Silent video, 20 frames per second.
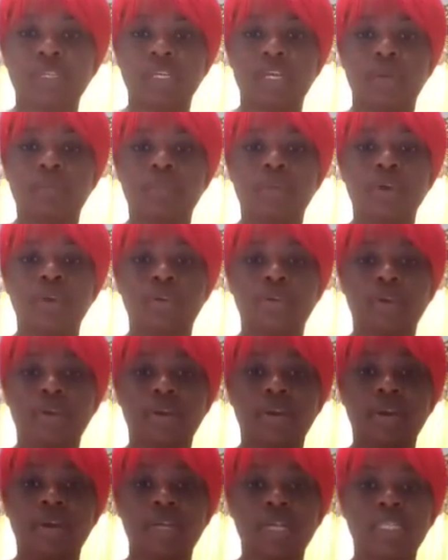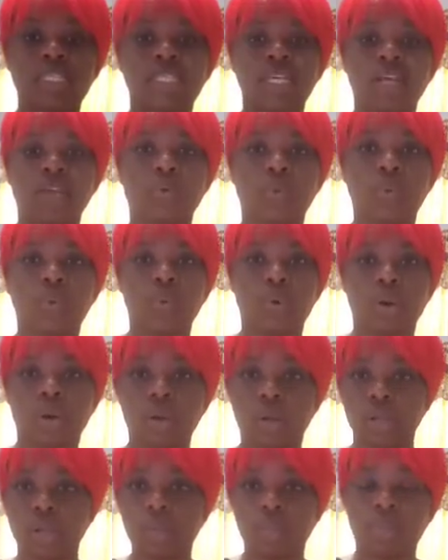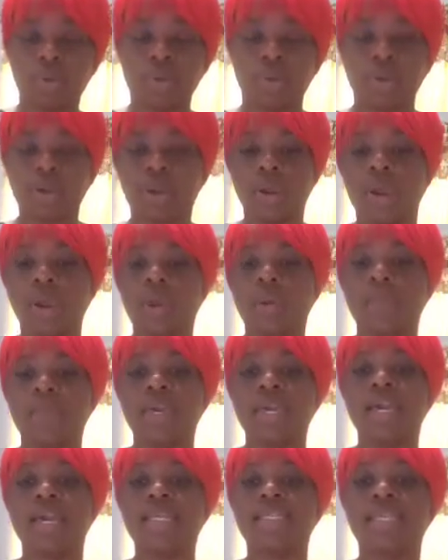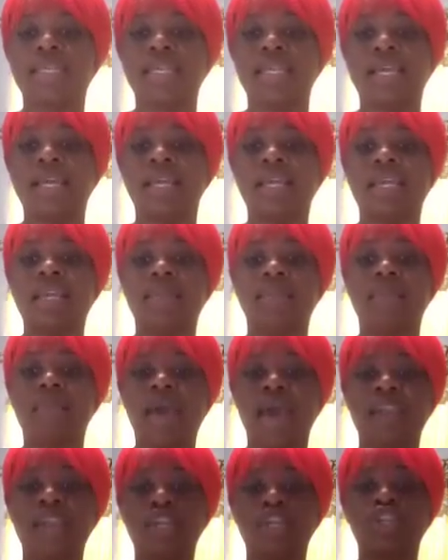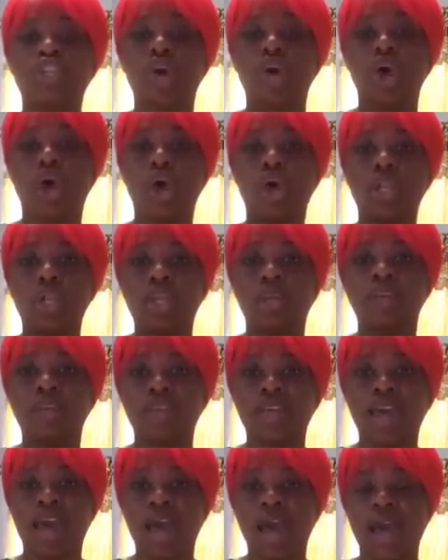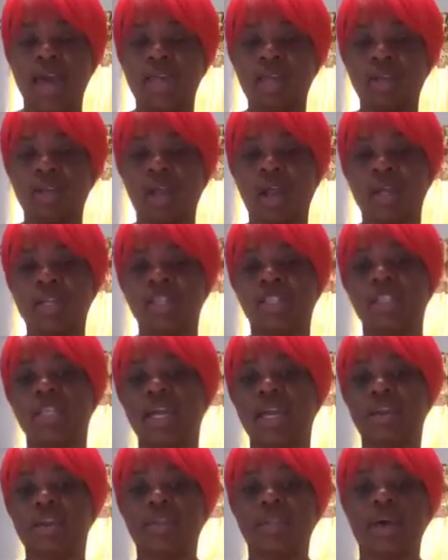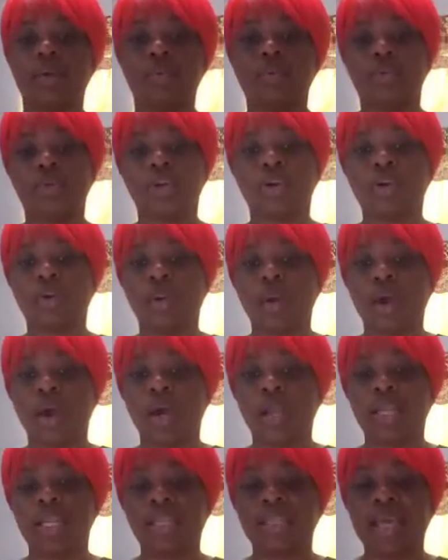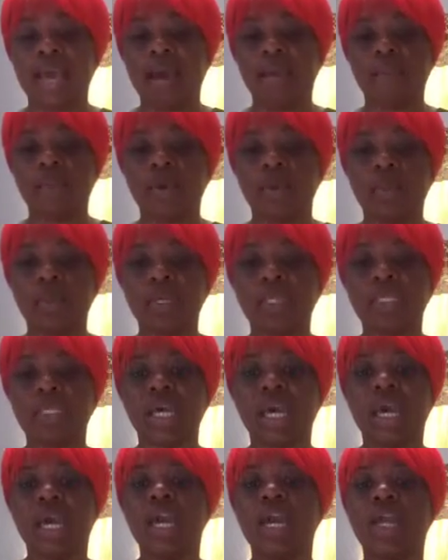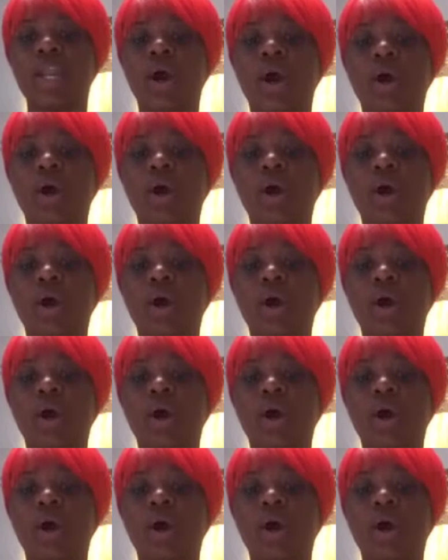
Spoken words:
computer, Intel Core computer, because it can manage all of that large data that would be going on in that moment. It